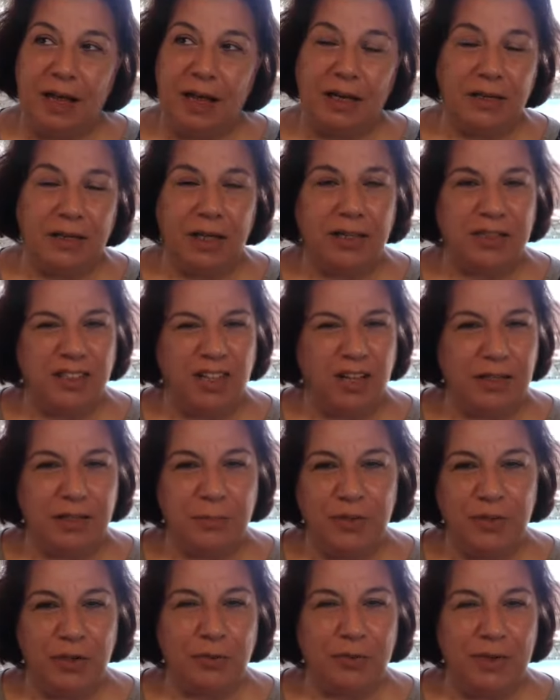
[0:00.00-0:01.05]
I, it got
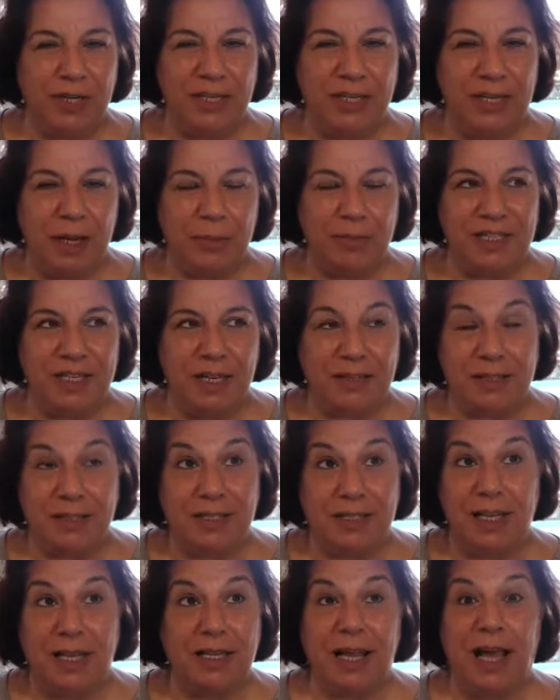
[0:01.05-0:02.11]
me really upset.
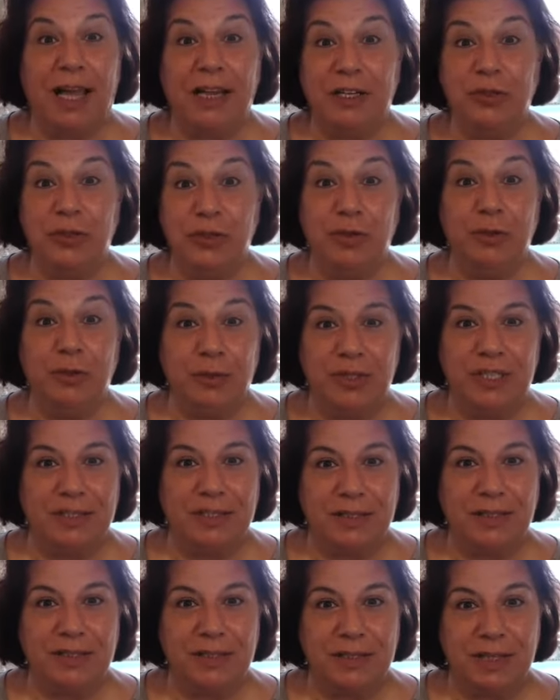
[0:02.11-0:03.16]
It's like I knew
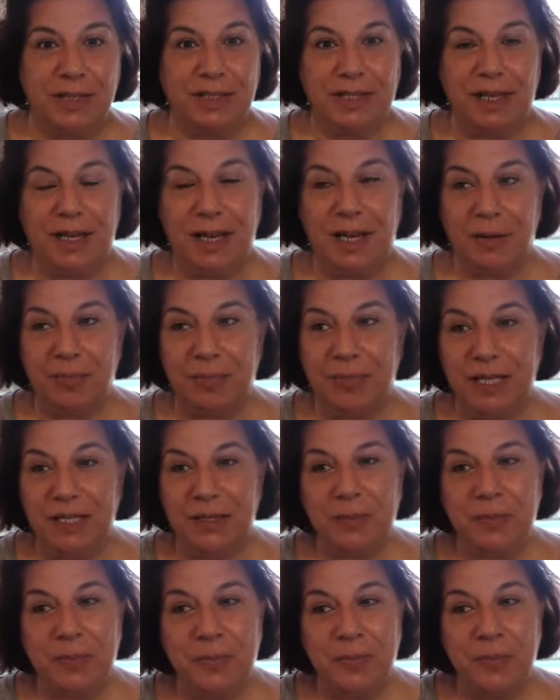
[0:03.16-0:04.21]
this is going to
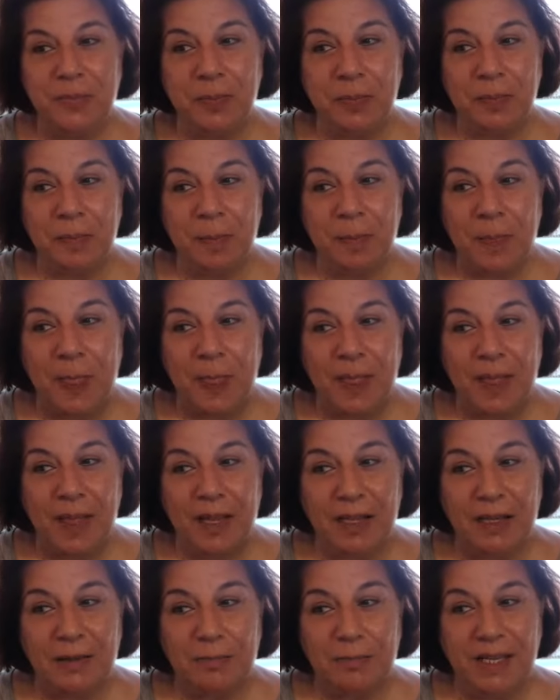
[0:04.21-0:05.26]
happen.
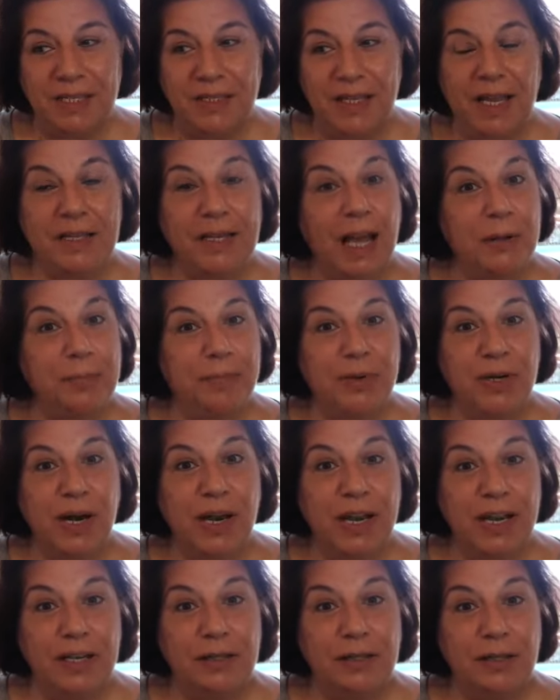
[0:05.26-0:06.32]
But then I
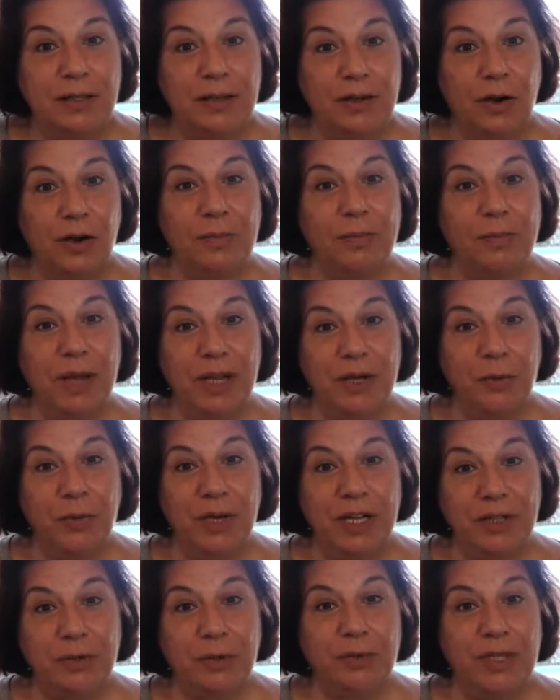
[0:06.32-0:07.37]
prayed on my
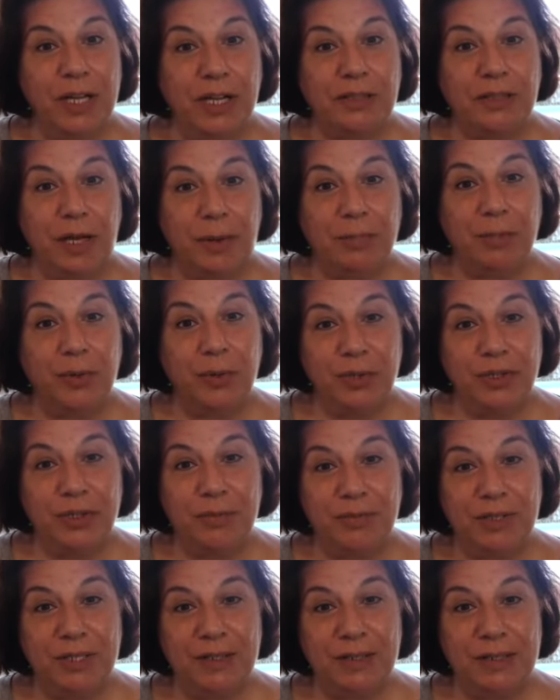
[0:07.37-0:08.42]
way to that
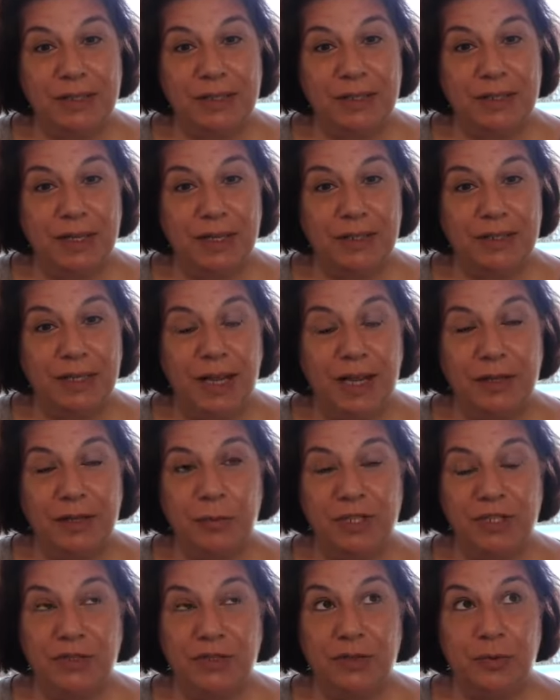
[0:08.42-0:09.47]
appointment and I
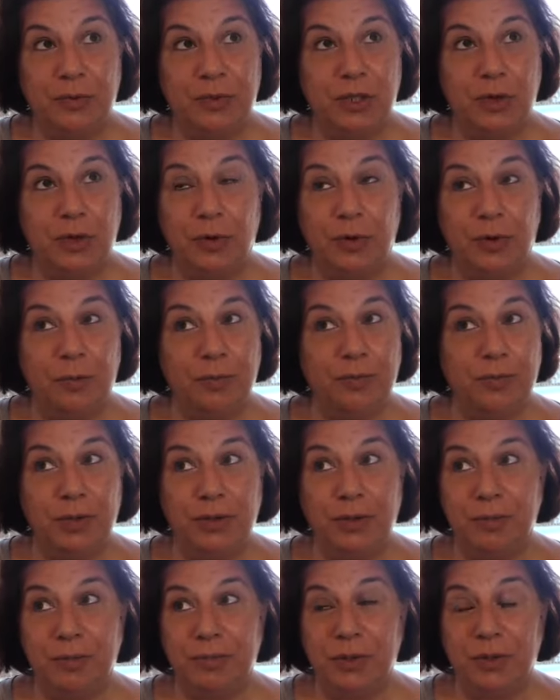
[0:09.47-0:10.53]
was doing
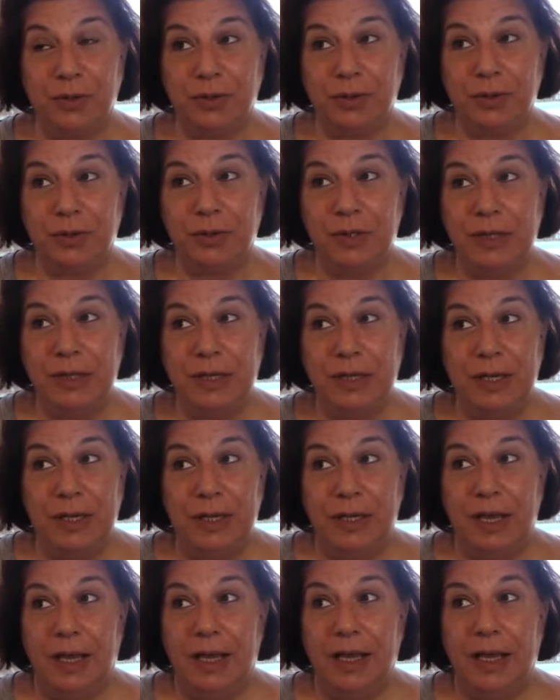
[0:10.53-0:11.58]
Ho'oponopono.
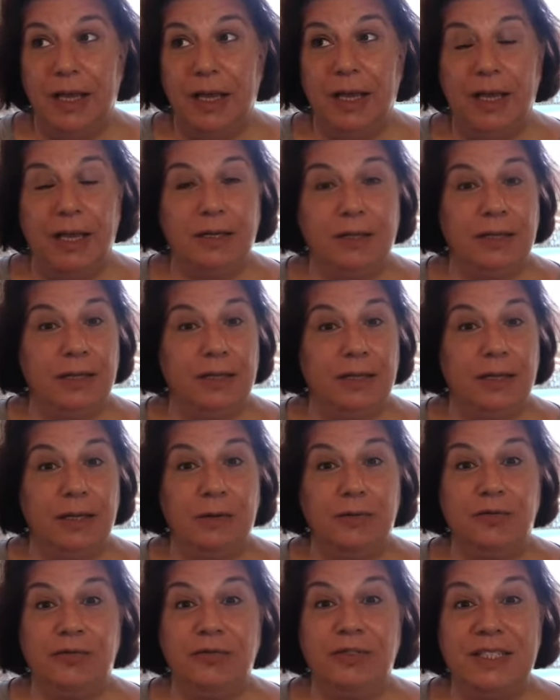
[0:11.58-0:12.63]
And
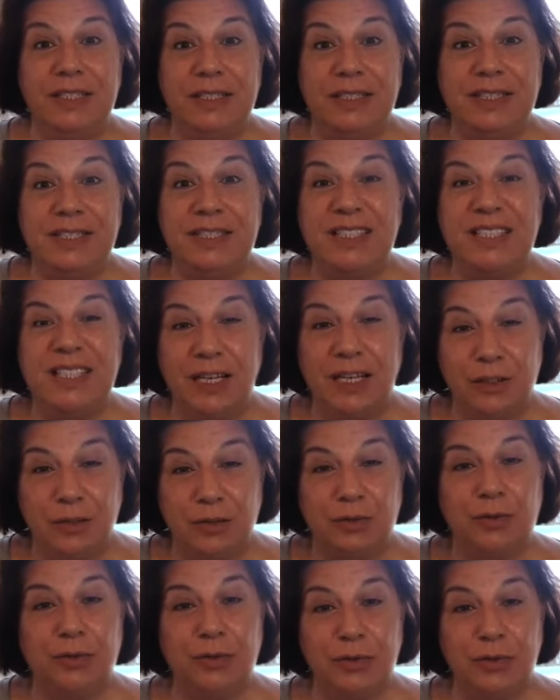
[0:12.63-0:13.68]
if this is
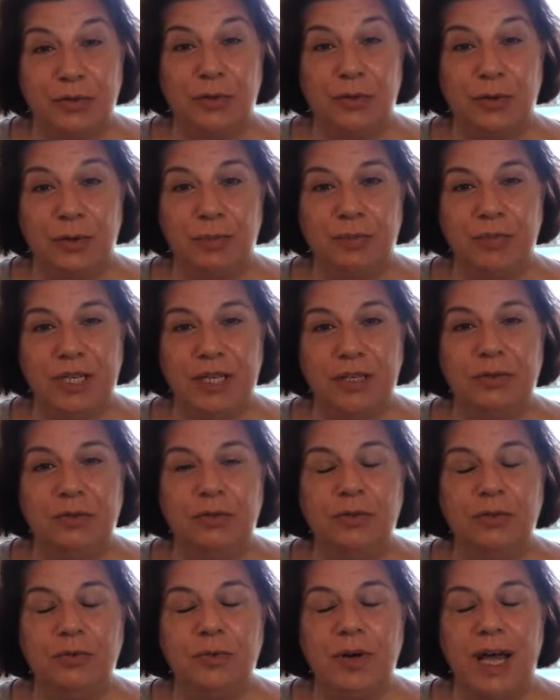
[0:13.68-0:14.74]
not good for me,
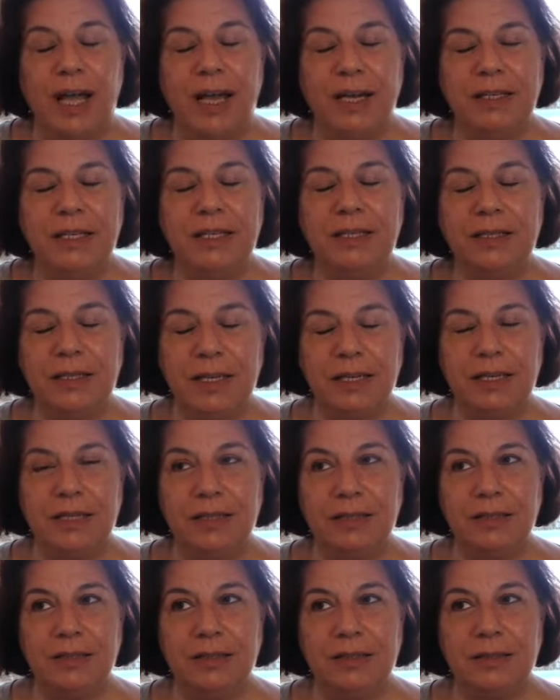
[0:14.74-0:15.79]
do
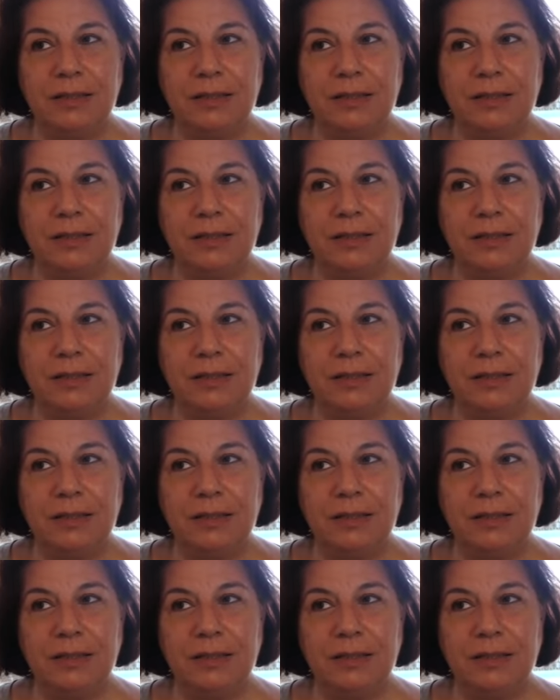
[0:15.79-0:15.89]
anything.